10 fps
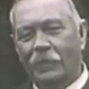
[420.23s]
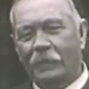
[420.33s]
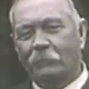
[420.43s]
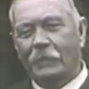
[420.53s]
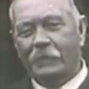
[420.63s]

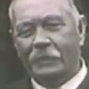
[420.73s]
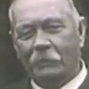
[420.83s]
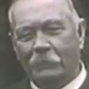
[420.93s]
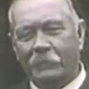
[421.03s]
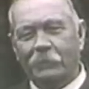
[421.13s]
either by
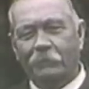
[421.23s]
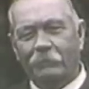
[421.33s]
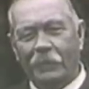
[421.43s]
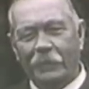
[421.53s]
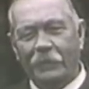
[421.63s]
some sort
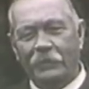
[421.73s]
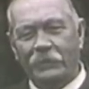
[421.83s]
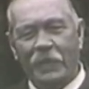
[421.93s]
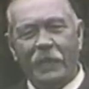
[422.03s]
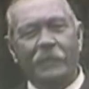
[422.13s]
of lucky
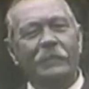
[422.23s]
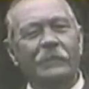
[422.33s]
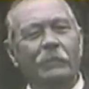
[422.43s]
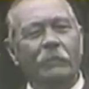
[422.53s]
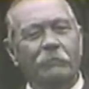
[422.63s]

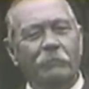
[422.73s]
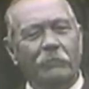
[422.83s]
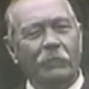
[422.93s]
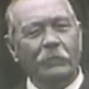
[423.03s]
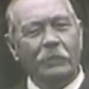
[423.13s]
chance or a
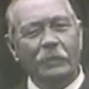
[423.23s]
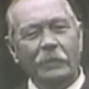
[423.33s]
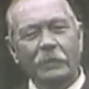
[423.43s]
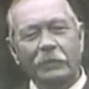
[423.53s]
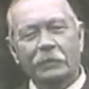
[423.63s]
fluke,
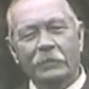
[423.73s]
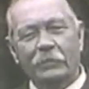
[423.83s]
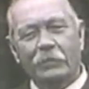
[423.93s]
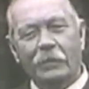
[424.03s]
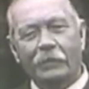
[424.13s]

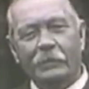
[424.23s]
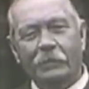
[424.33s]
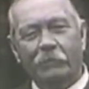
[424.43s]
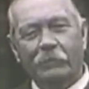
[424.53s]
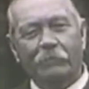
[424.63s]
or
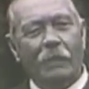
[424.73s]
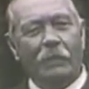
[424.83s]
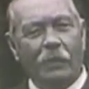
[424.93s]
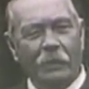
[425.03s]
else it was quite